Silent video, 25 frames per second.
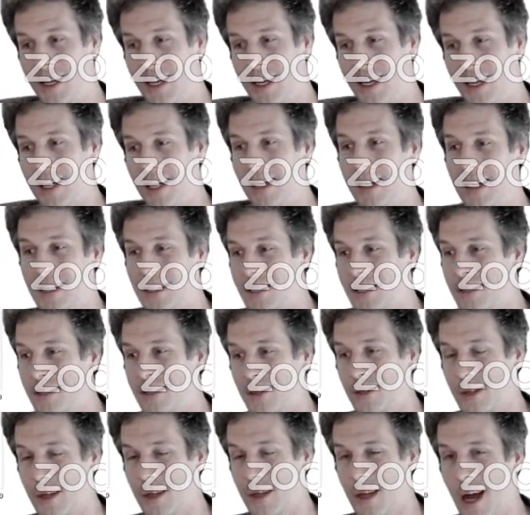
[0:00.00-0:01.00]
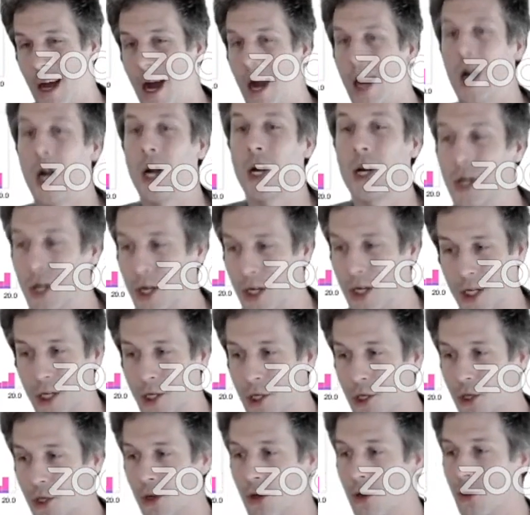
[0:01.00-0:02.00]
it's harder to
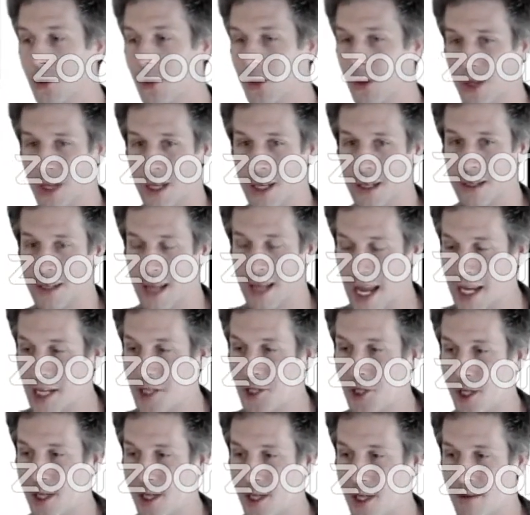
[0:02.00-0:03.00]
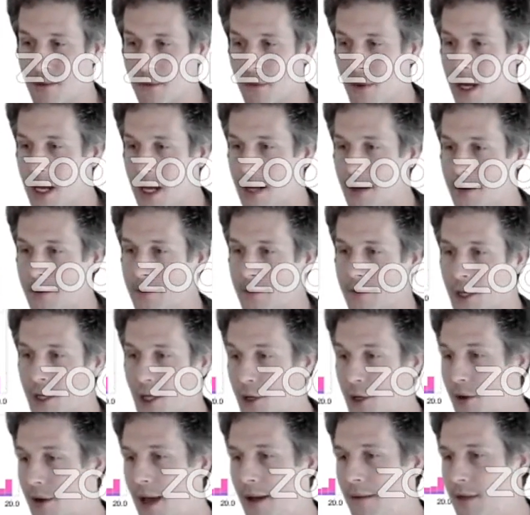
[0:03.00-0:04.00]
control this agent when you
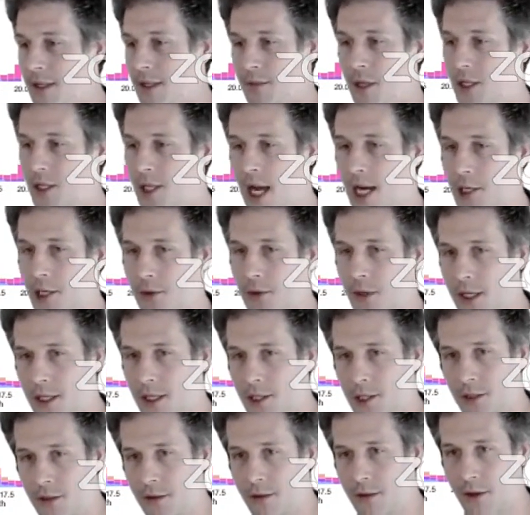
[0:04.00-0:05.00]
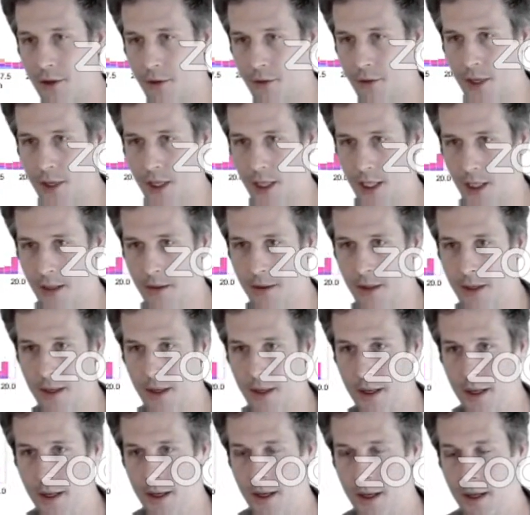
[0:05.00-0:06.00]
don't have as much actuation authority.
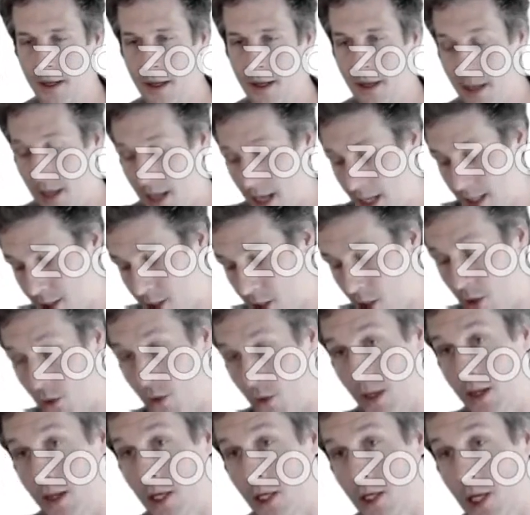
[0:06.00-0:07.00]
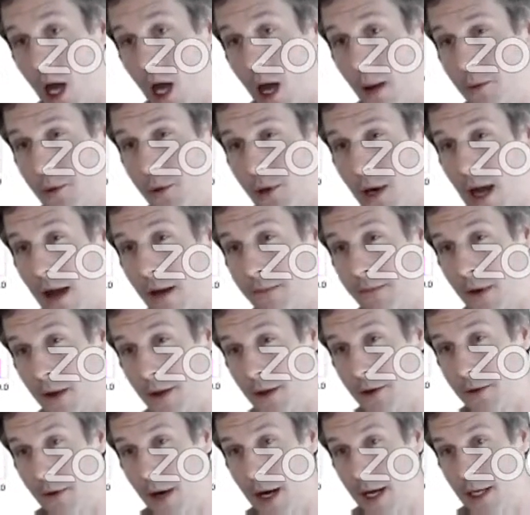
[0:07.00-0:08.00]
And so what the top graph
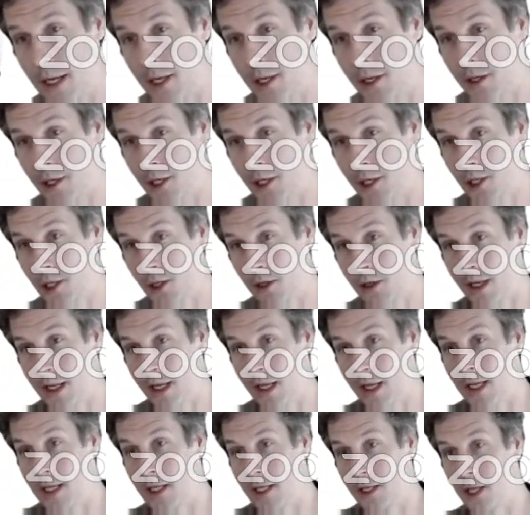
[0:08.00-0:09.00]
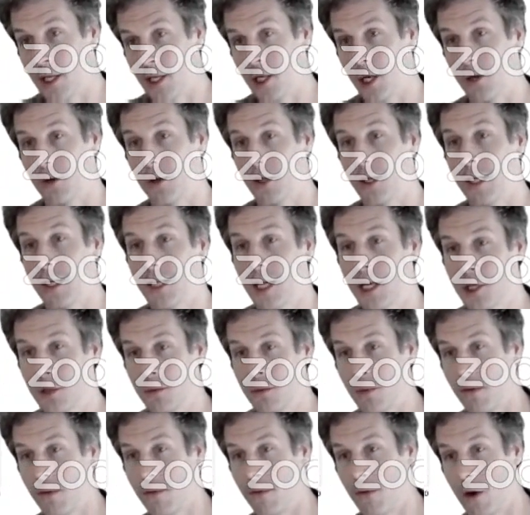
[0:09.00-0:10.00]
on the right here is showing is the
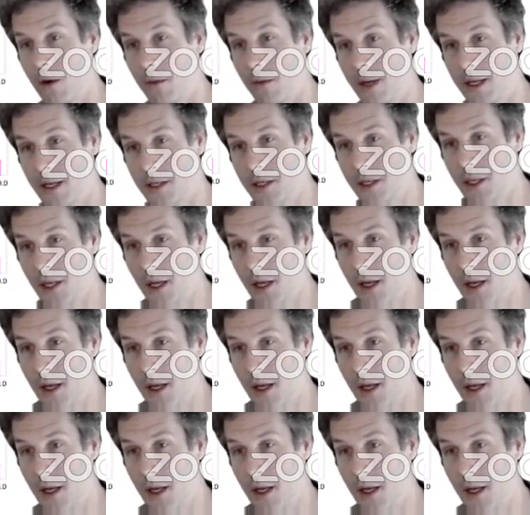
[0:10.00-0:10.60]
generalization performance